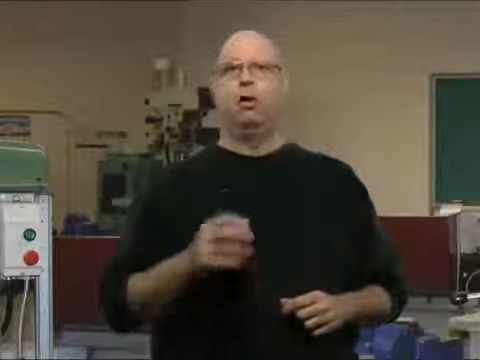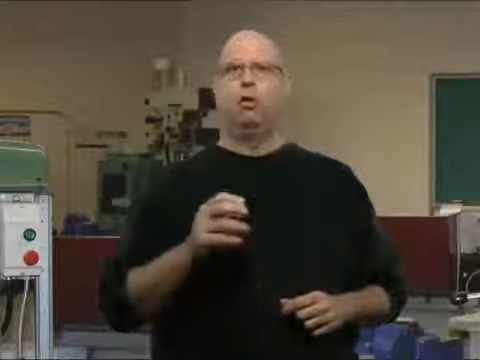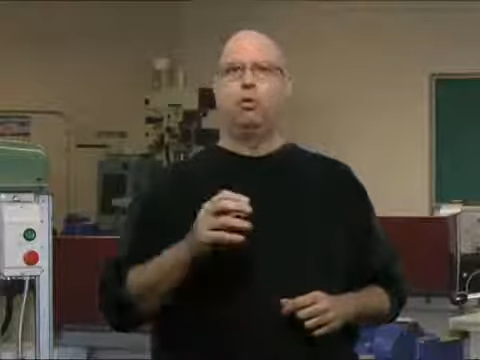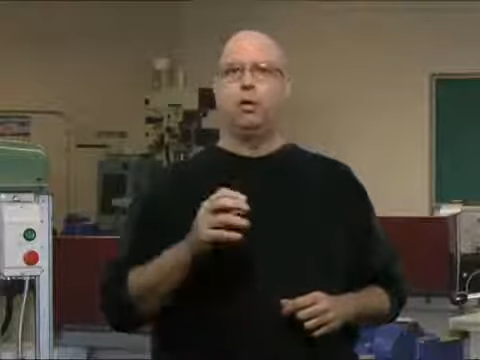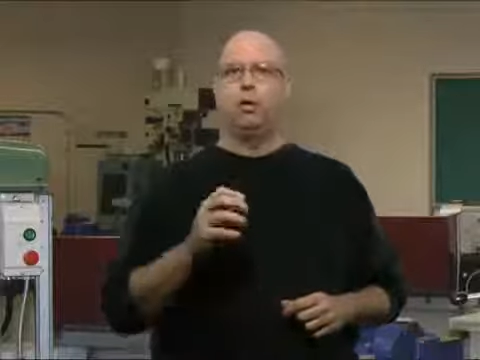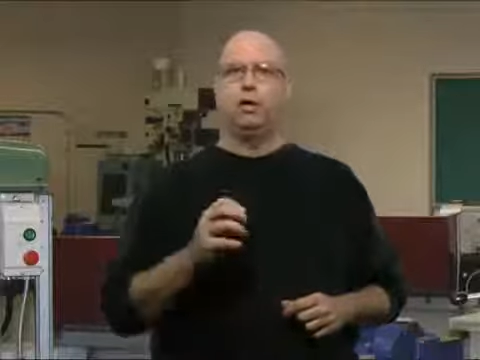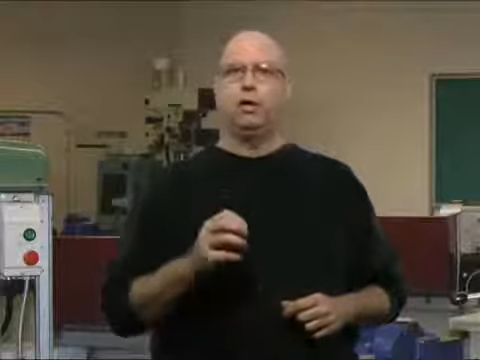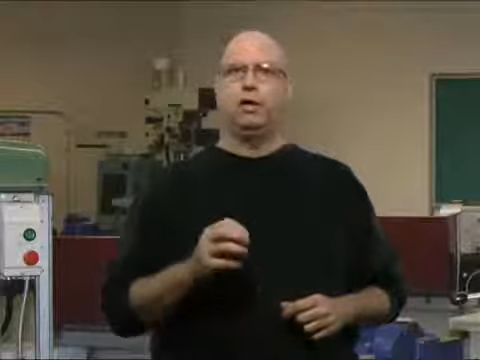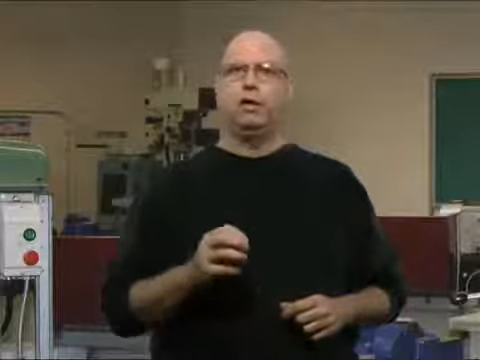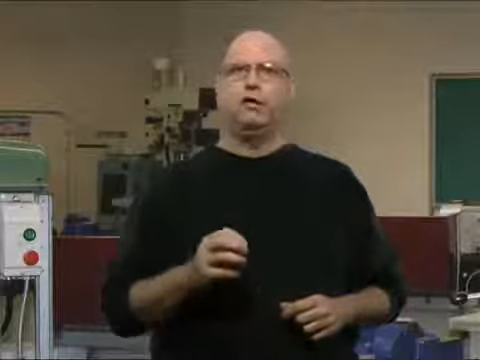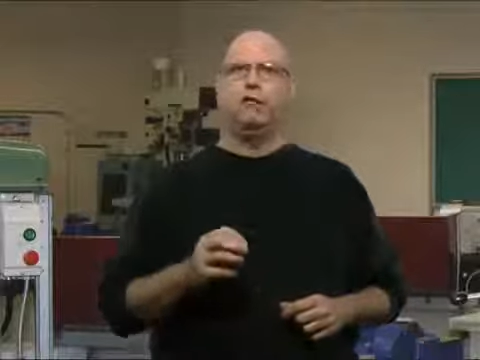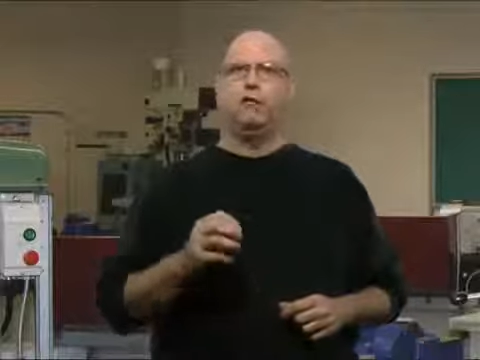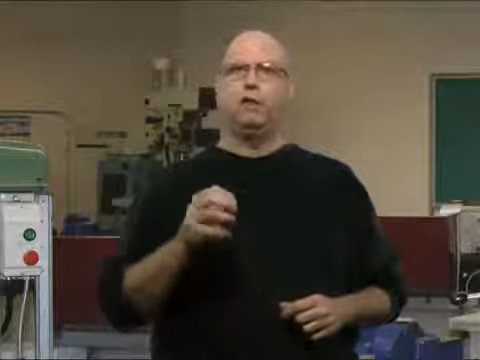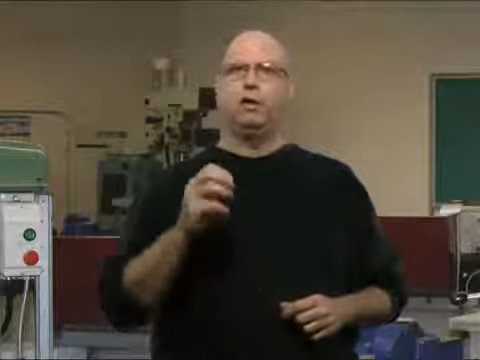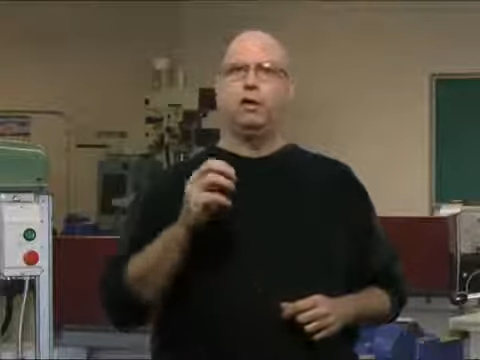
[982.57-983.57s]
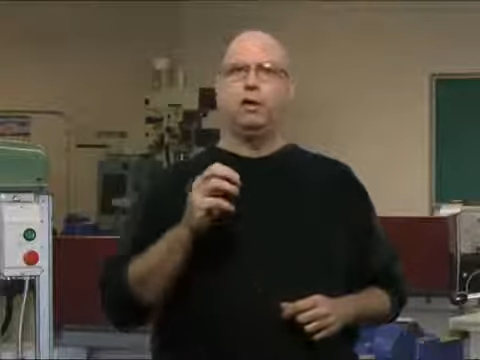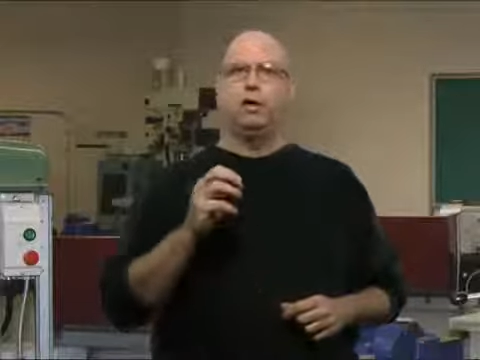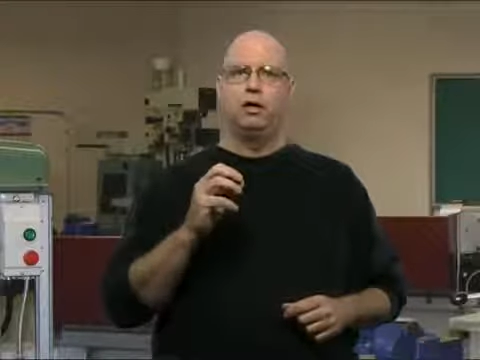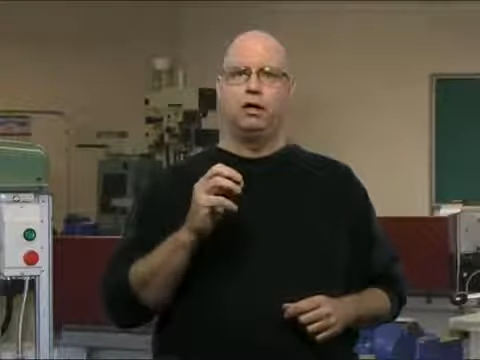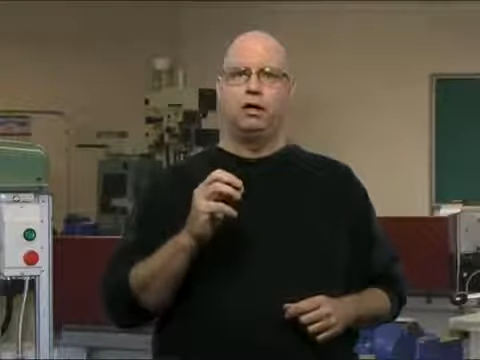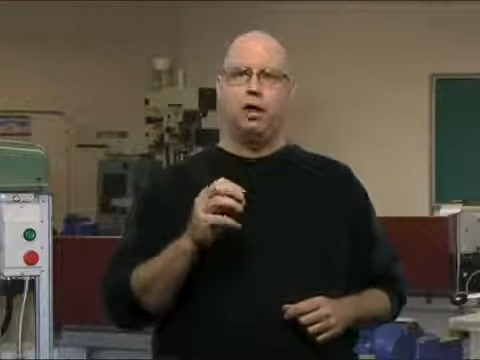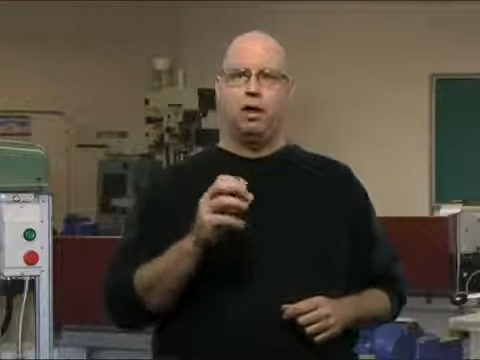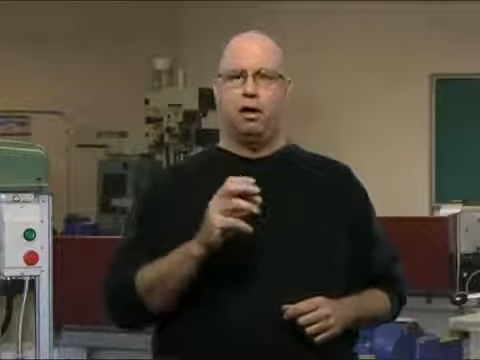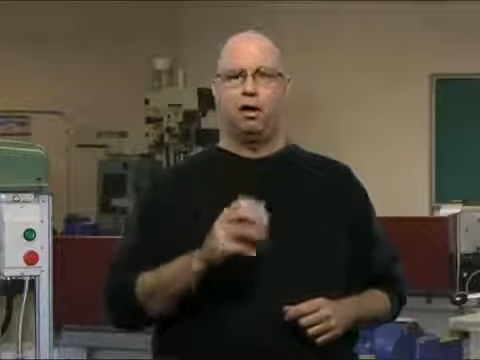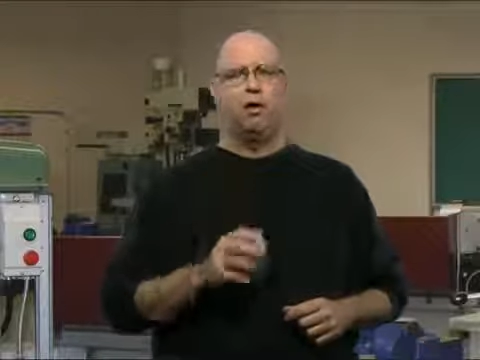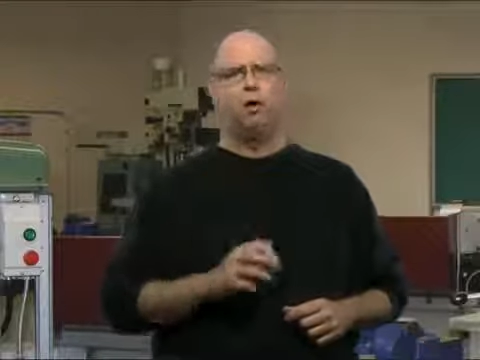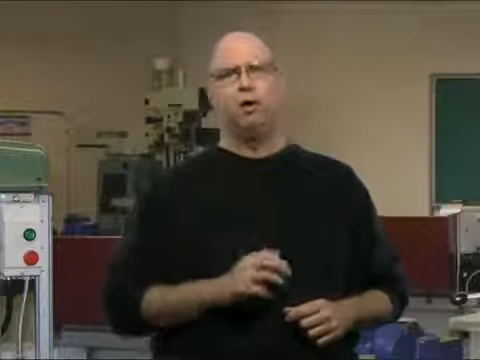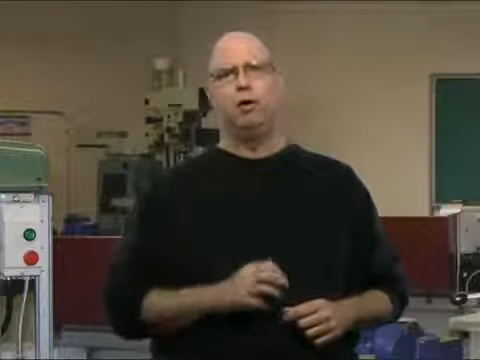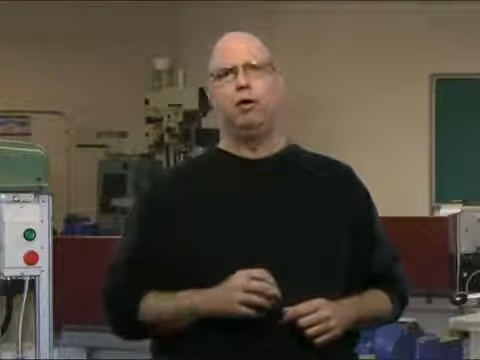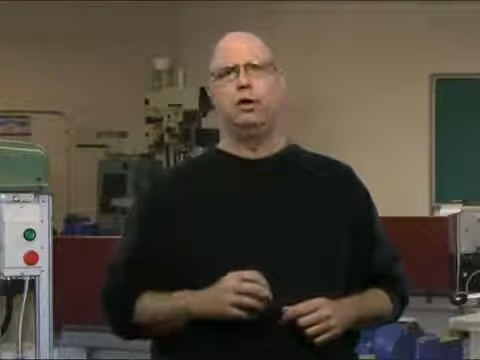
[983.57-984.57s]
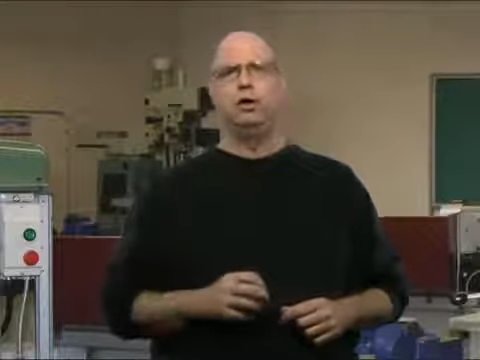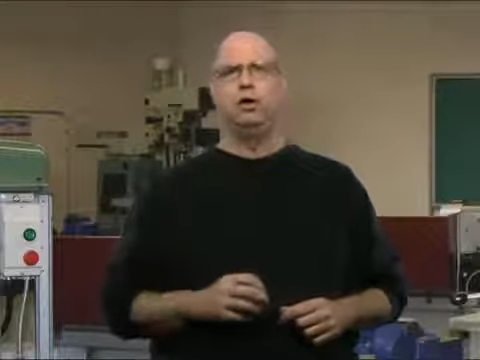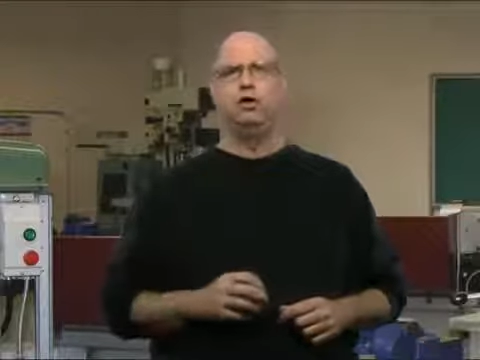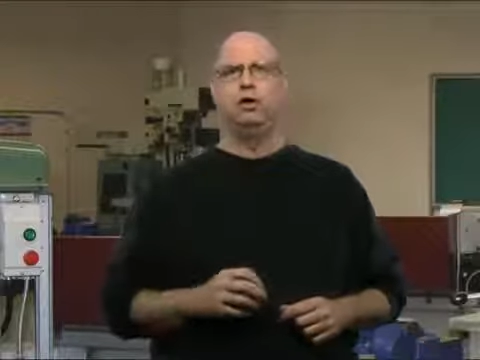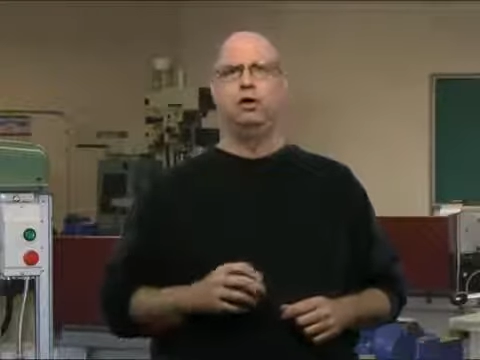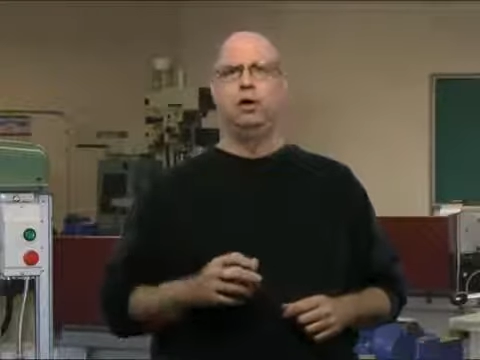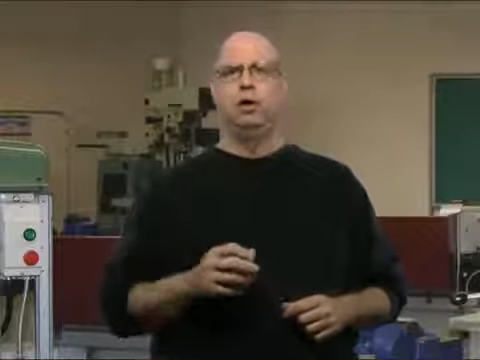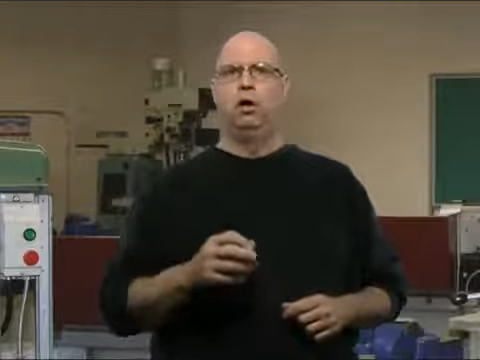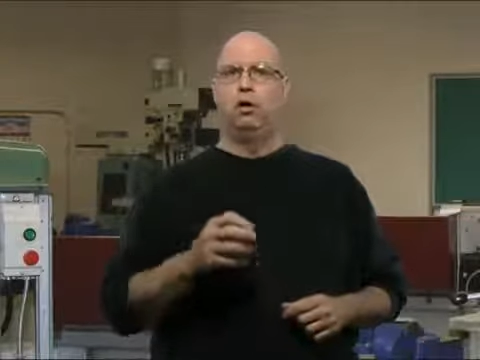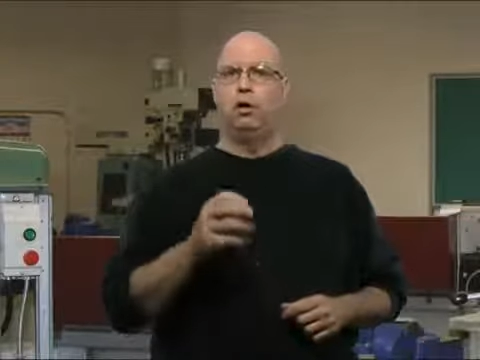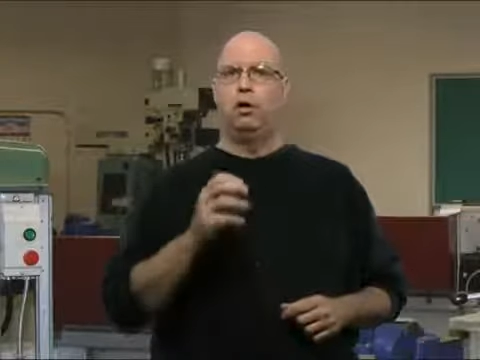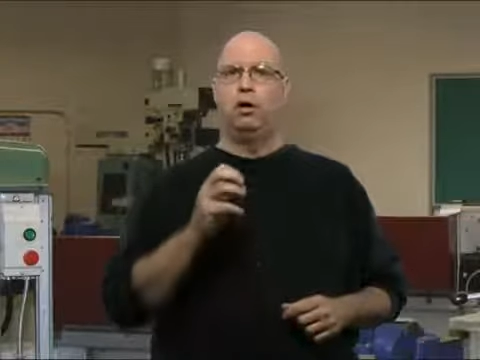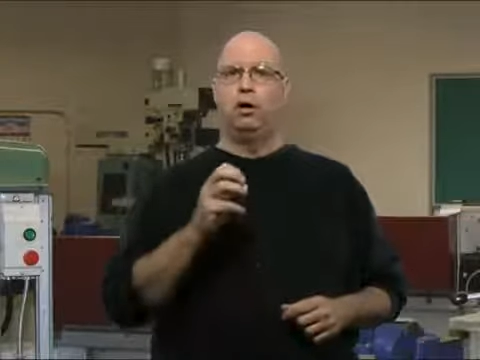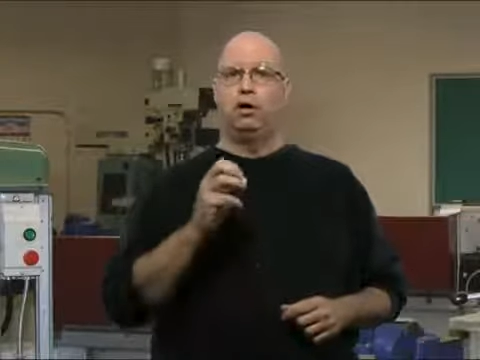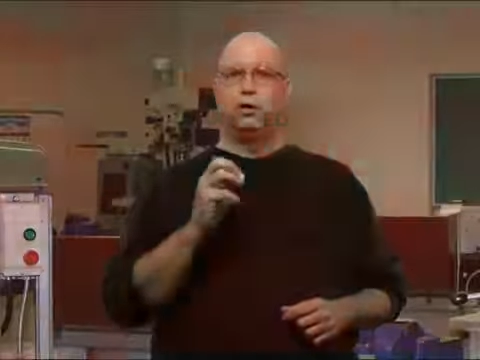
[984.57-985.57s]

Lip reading: we're looking for a dark orange or